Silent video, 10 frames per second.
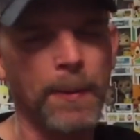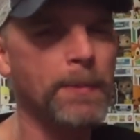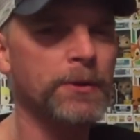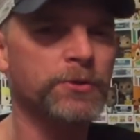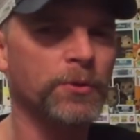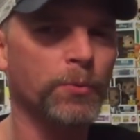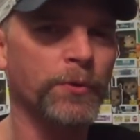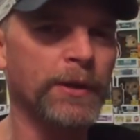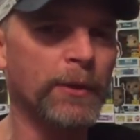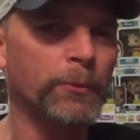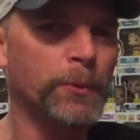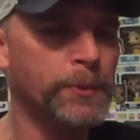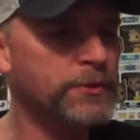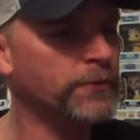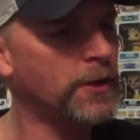and I'm not sure where the other one
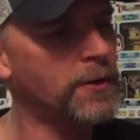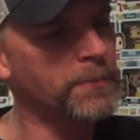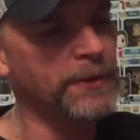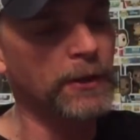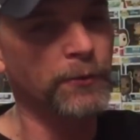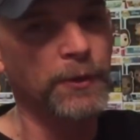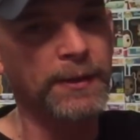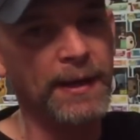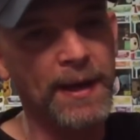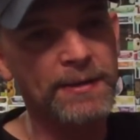was from, but they look really